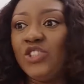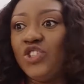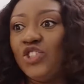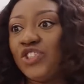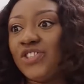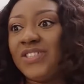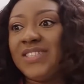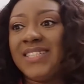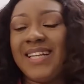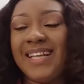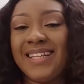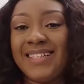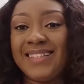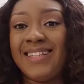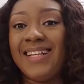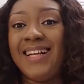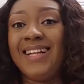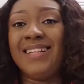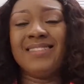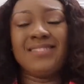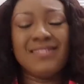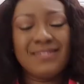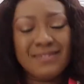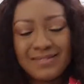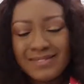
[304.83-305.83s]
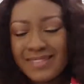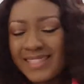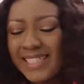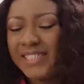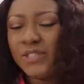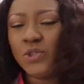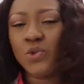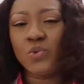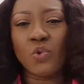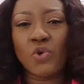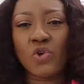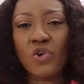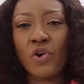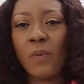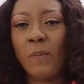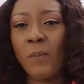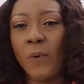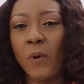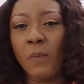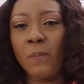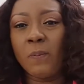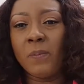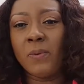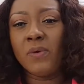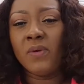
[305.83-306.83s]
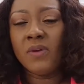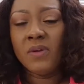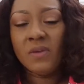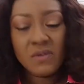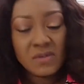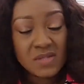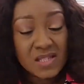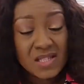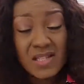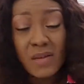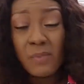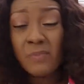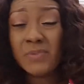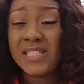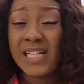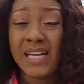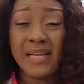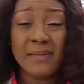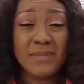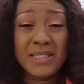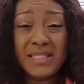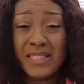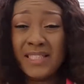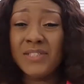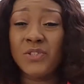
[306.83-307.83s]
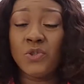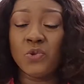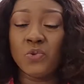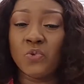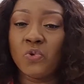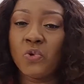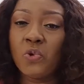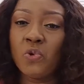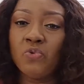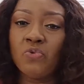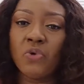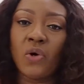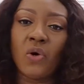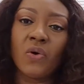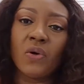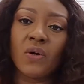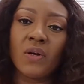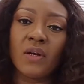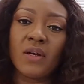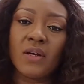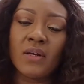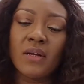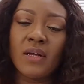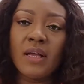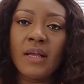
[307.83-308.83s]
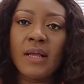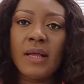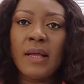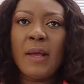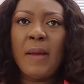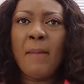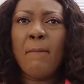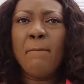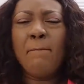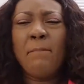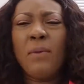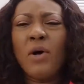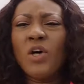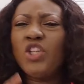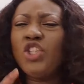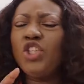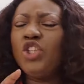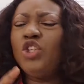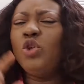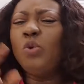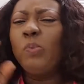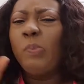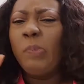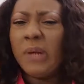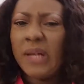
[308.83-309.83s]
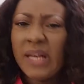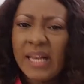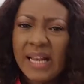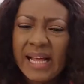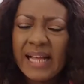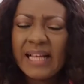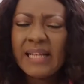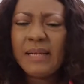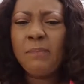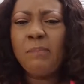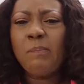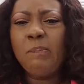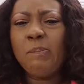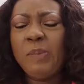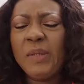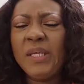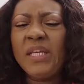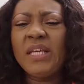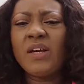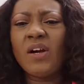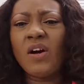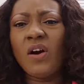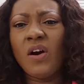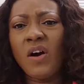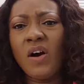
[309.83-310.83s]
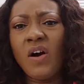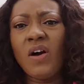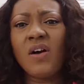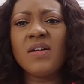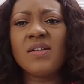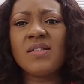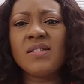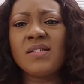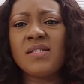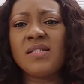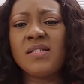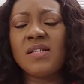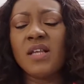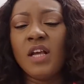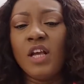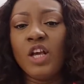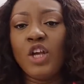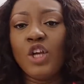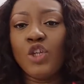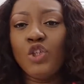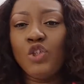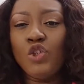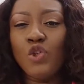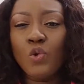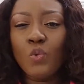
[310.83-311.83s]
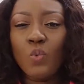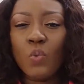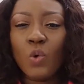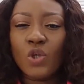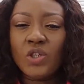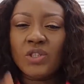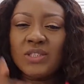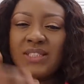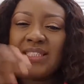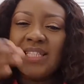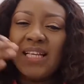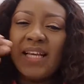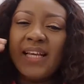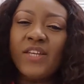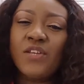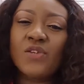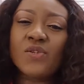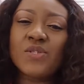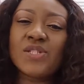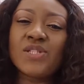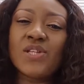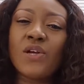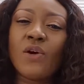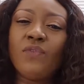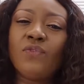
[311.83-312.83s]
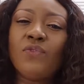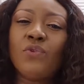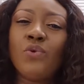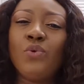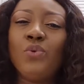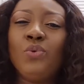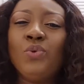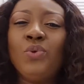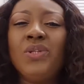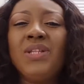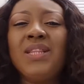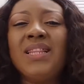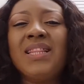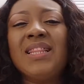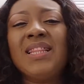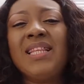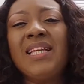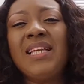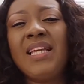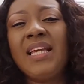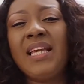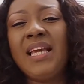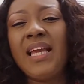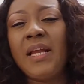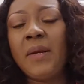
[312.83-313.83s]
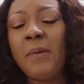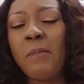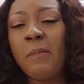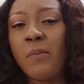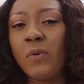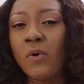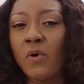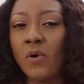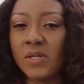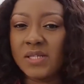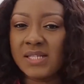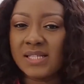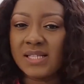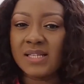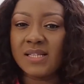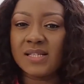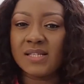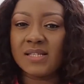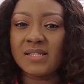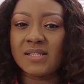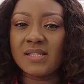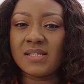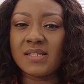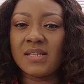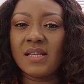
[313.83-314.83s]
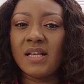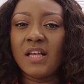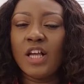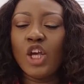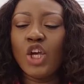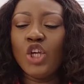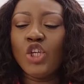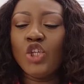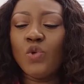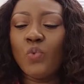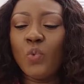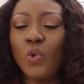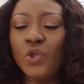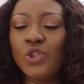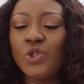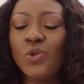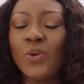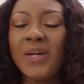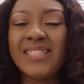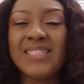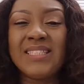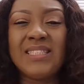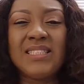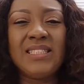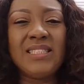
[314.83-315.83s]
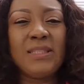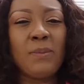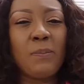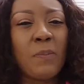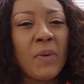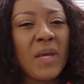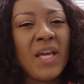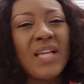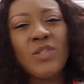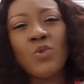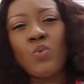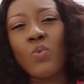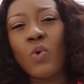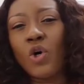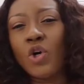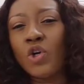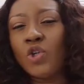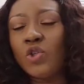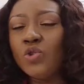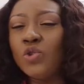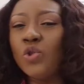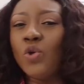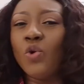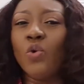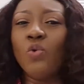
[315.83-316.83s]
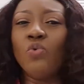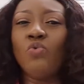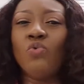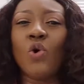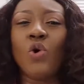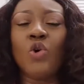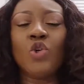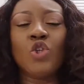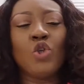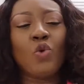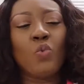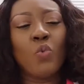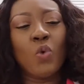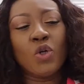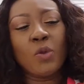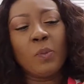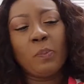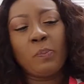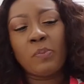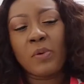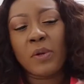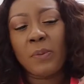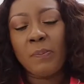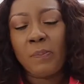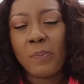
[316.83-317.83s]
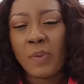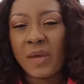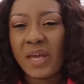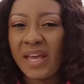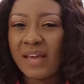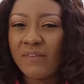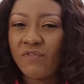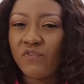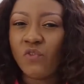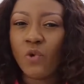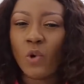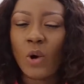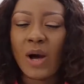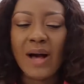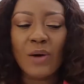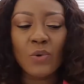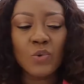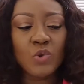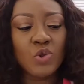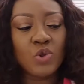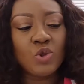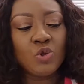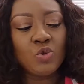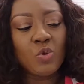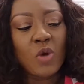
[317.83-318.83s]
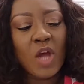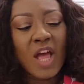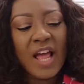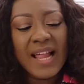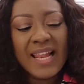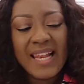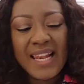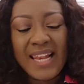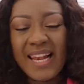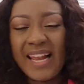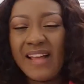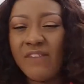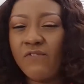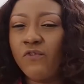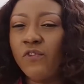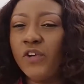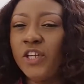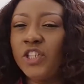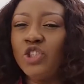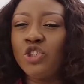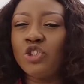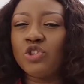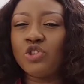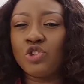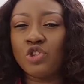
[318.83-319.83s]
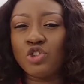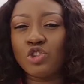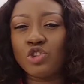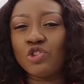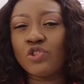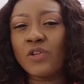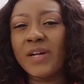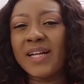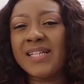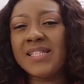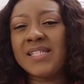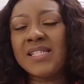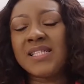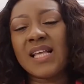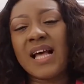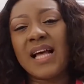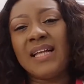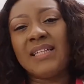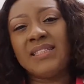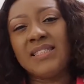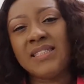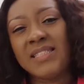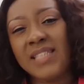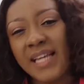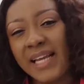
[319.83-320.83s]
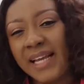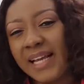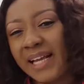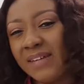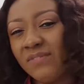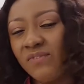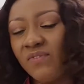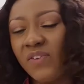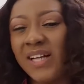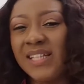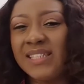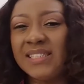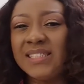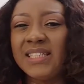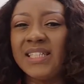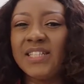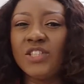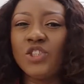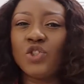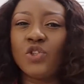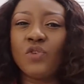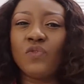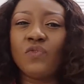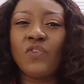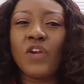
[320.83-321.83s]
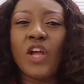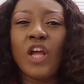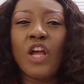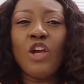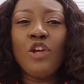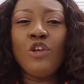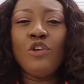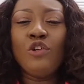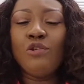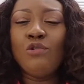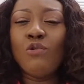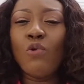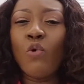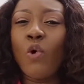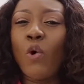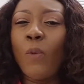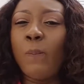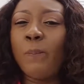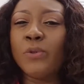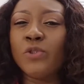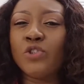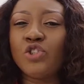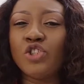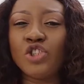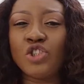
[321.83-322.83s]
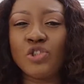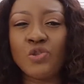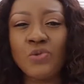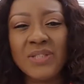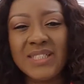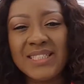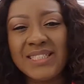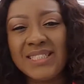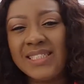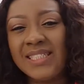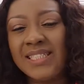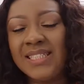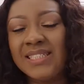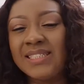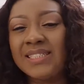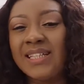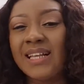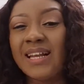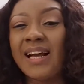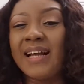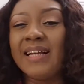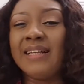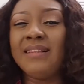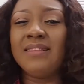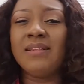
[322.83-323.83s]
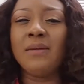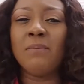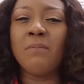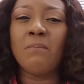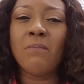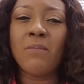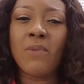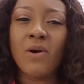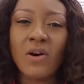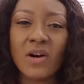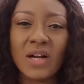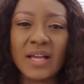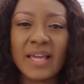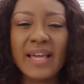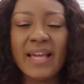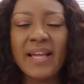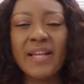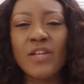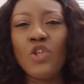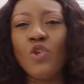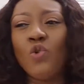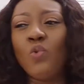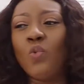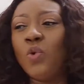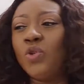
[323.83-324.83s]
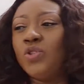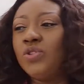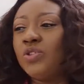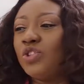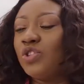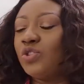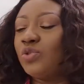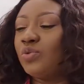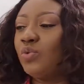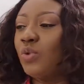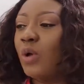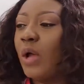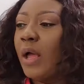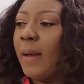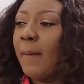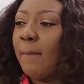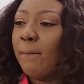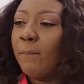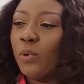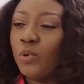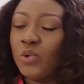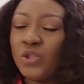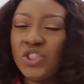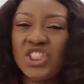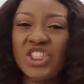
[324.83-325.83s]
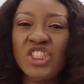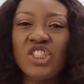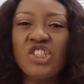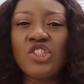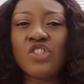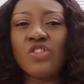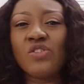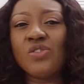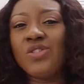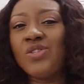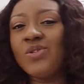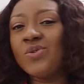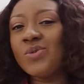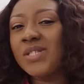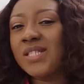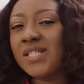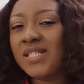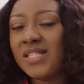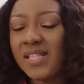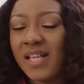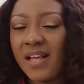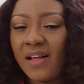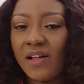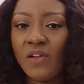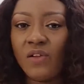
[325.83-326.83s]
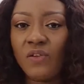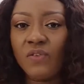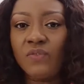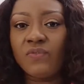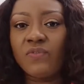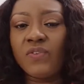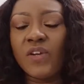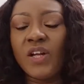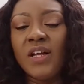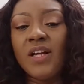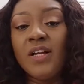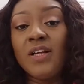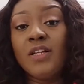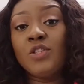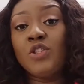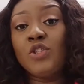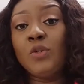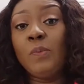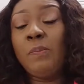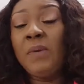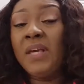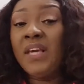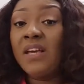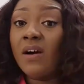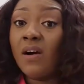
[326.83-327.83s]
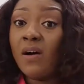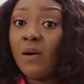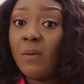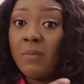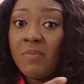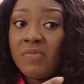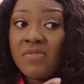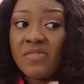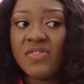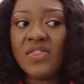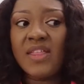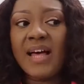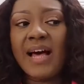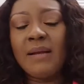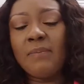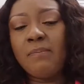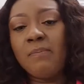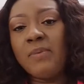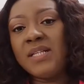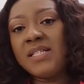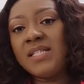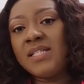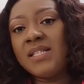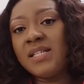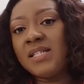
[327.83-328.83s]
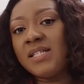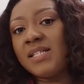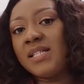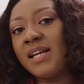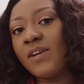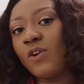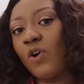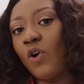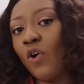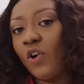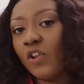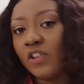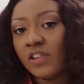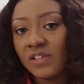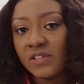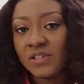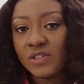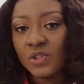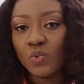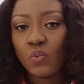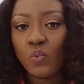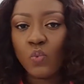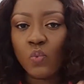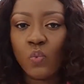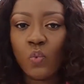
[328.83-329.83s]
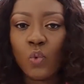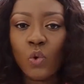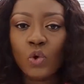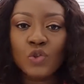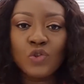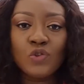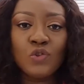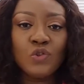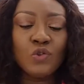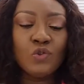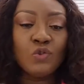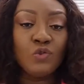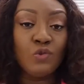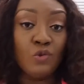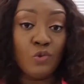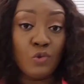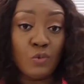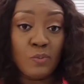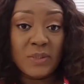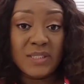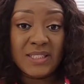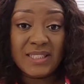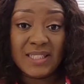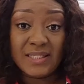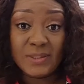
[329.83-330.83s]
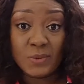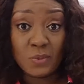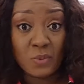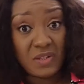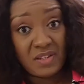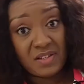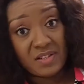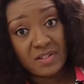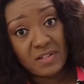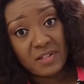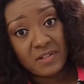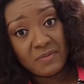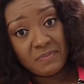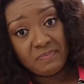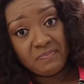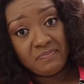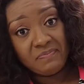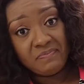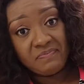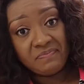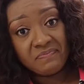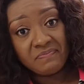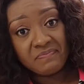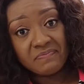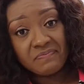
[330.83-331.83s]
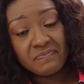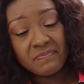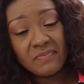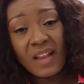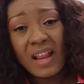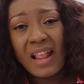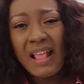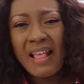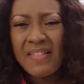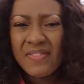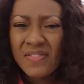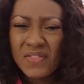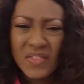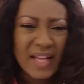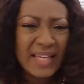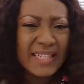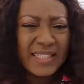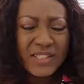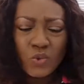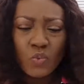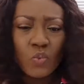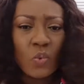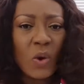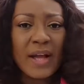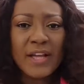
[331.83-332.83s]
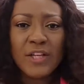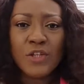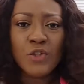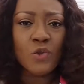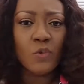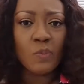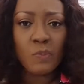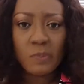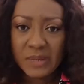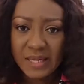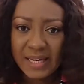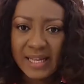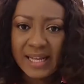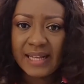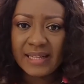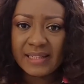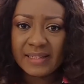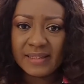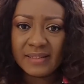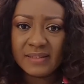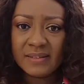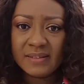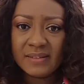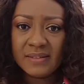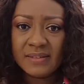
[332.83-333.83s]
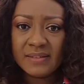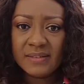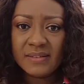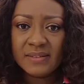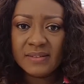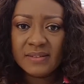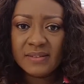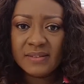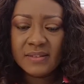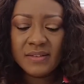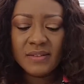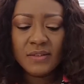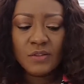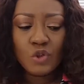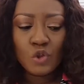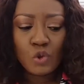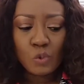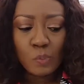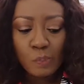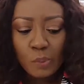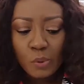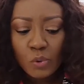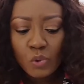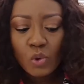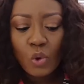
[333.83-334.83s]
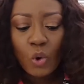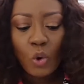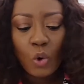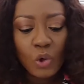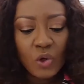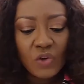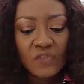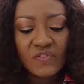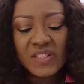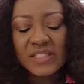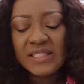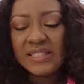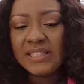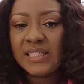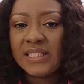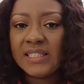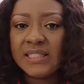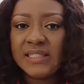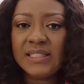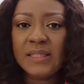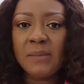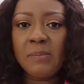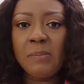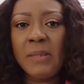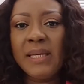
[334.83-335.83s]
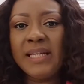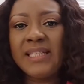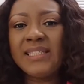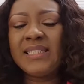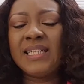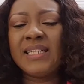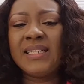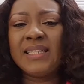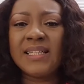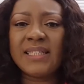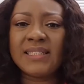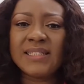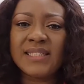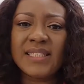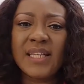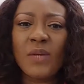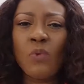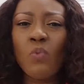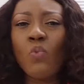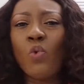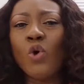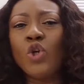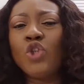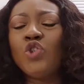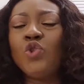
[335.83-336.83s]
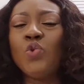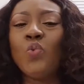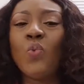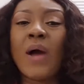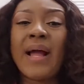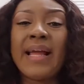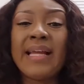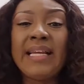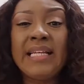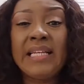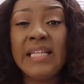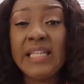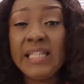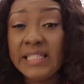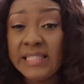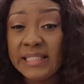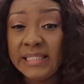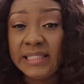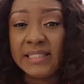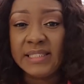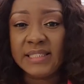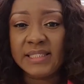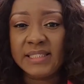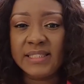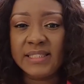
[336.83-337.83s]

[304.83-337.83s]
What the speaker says: just like that. Things will crop up. Sometimes things will go wrong. But you plan because you want to take yourself through the thinking process. You want to anticipate what could go wrong. You want to prepare for how to leverage your strengths and take advantage of, you know, opportunities that are in the market. You want to position yourself to become that business that others want to do business with. That is why you plan. To put all of these things in place and then say, what do I need?